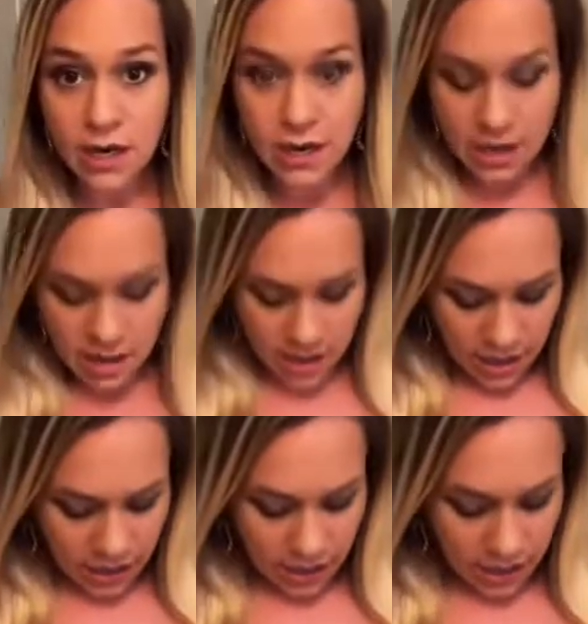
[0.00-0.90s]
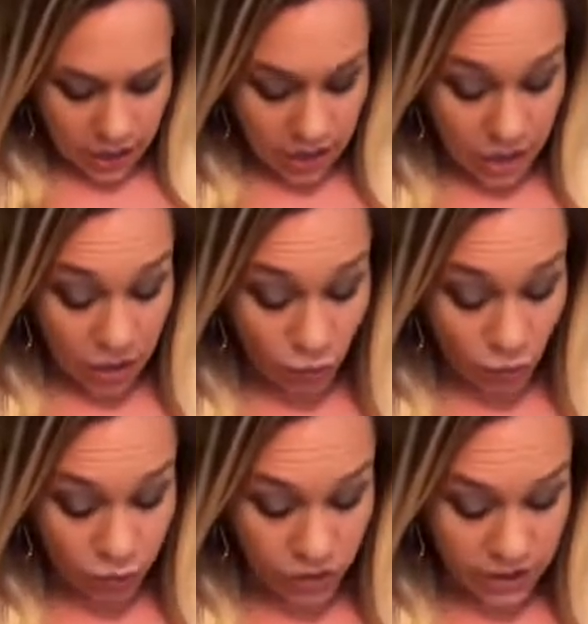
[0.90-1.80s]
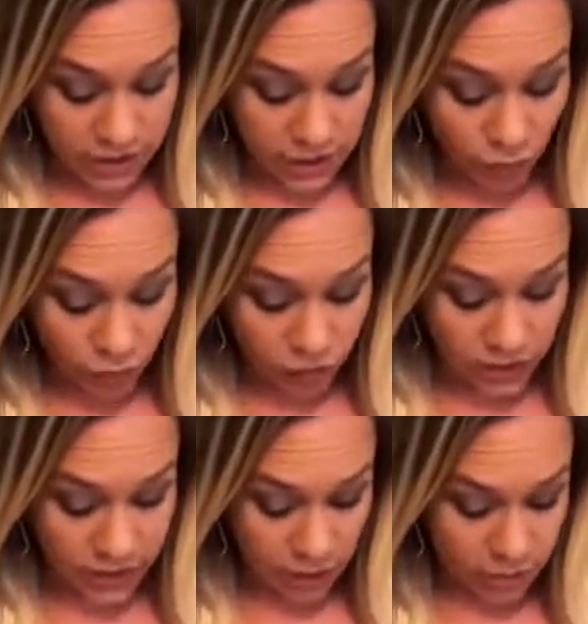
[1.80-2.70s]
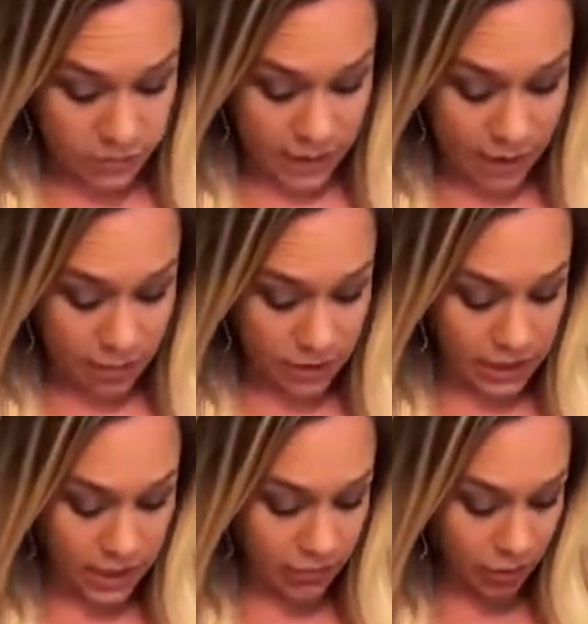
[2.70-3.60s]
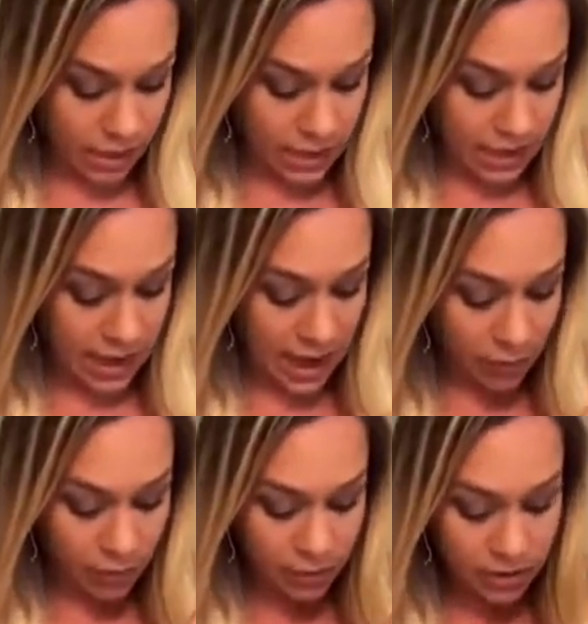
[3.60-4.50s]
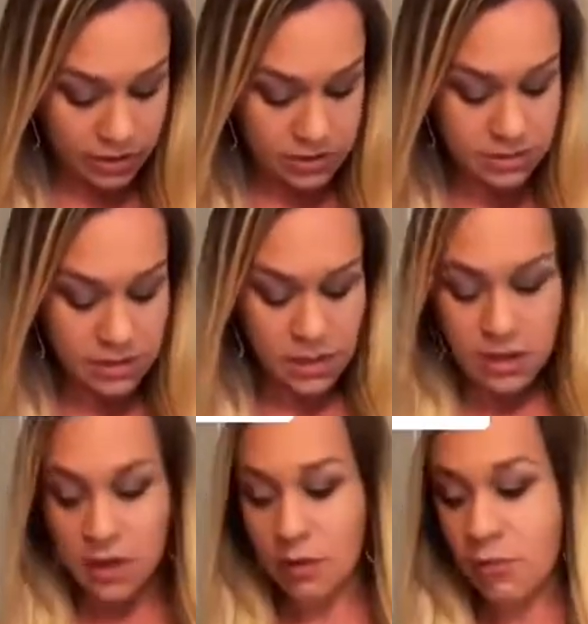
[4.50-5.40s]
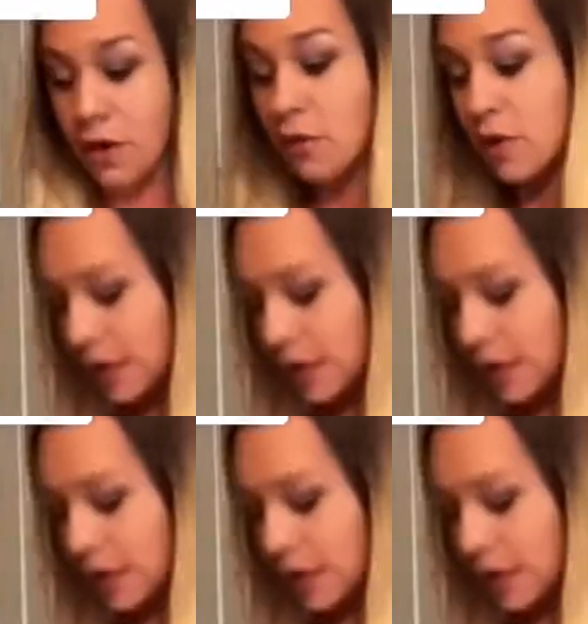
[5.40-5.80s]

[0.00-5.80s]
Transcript: was a branded video. And so, you know, normally the branded videos do not do very